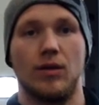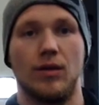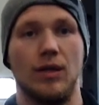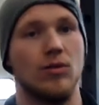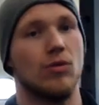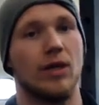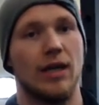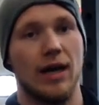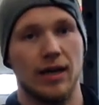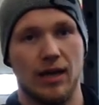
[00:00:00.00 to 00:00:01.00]
All right, you are
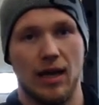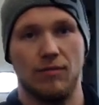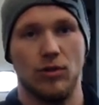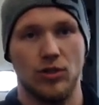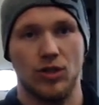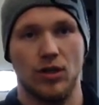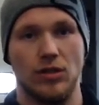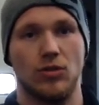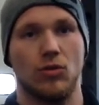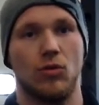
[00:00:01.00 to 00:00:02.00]
not going to have your
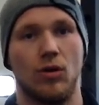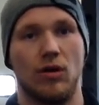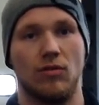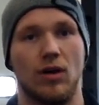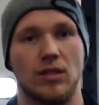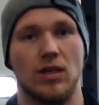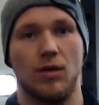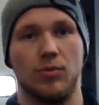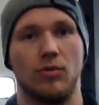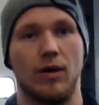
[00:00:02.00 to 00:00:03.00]
judge or whoever else
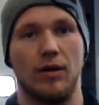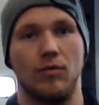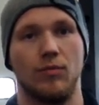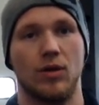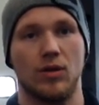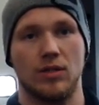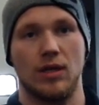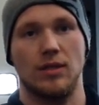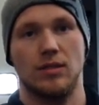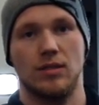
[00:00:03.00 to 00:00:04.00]
helping you out, because
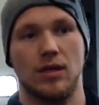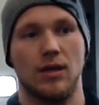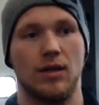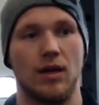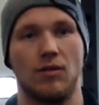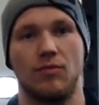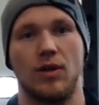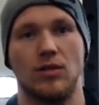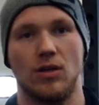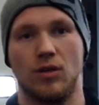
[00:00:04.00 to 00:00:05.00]
that's
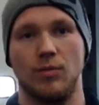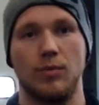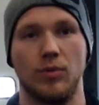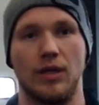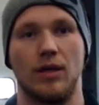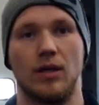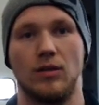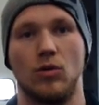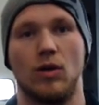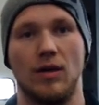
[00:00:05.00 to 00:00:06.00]
unfair to other people
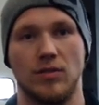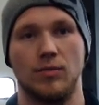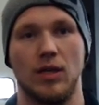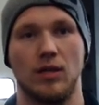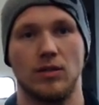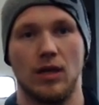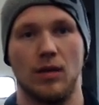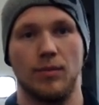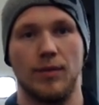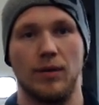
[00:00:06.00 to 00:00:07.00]
that don't have somebody else to
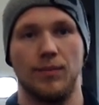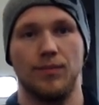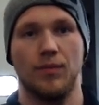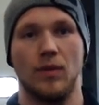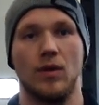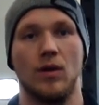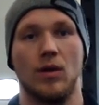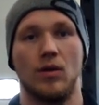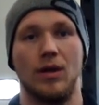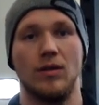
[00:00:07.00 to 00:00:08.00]
help them out.
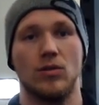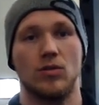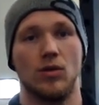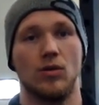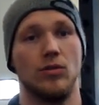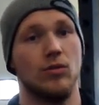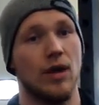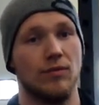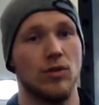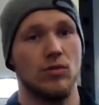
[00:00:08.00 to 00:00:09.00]
All right, so
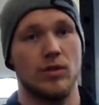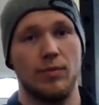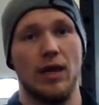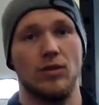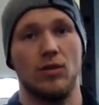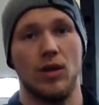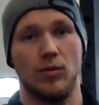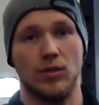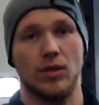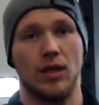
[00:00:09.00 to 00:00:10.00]
you have to use a band that you're
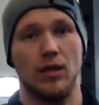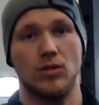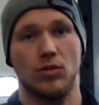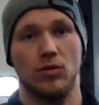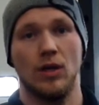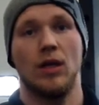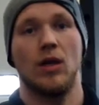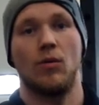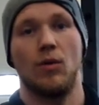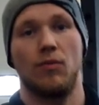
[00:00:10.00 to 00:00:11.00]
able to get into.
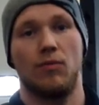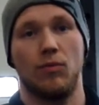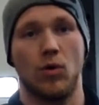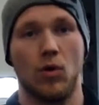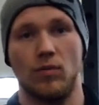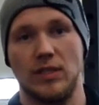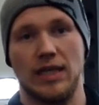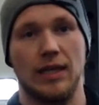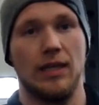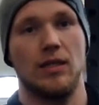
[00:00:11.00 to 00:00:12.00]
We'll go over
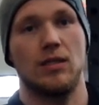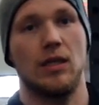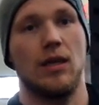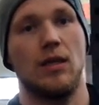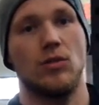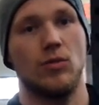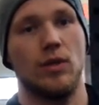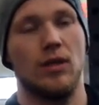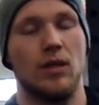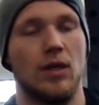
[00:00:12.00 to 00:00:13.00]
techniques to get
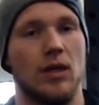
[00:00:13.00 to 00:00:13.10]
into it.